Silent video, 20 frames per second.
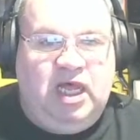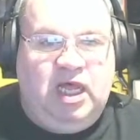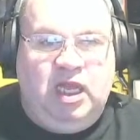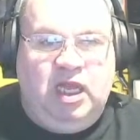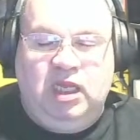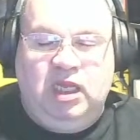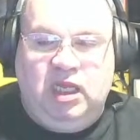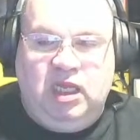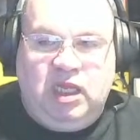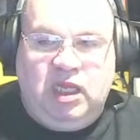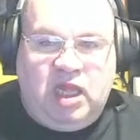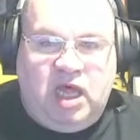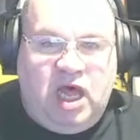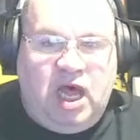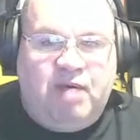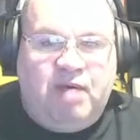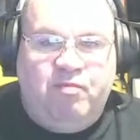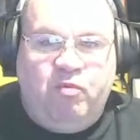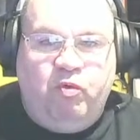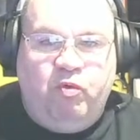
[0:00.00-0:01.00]
a
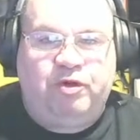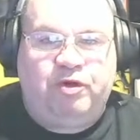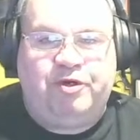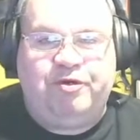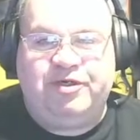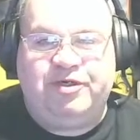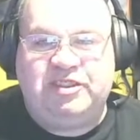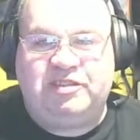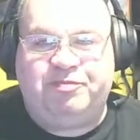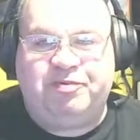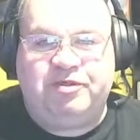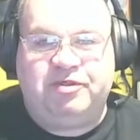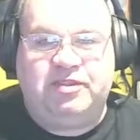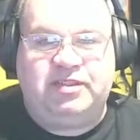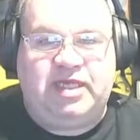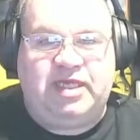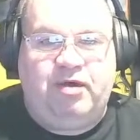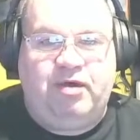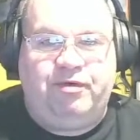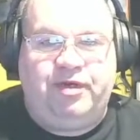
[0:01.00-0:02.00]
lot more crisper
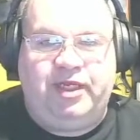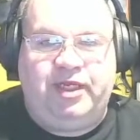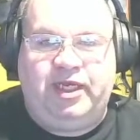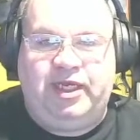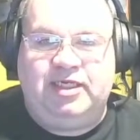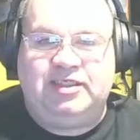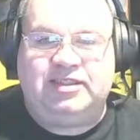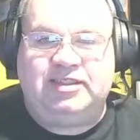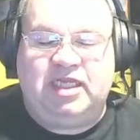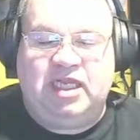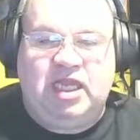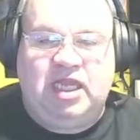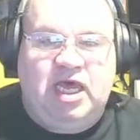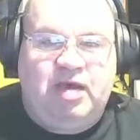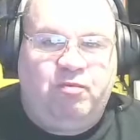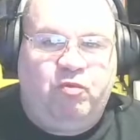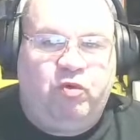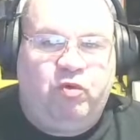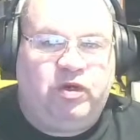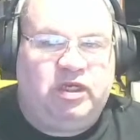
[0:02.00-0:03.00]
sounding and it's a
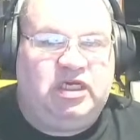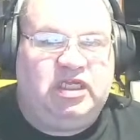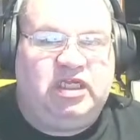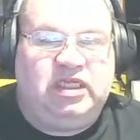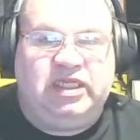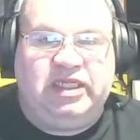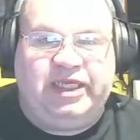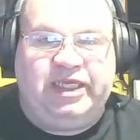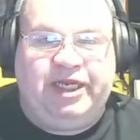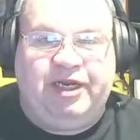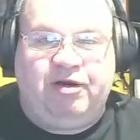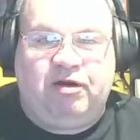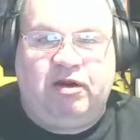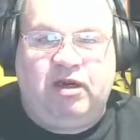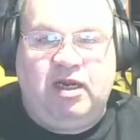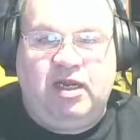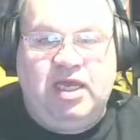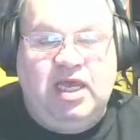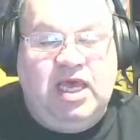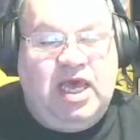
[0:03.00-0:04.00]
lot more clear.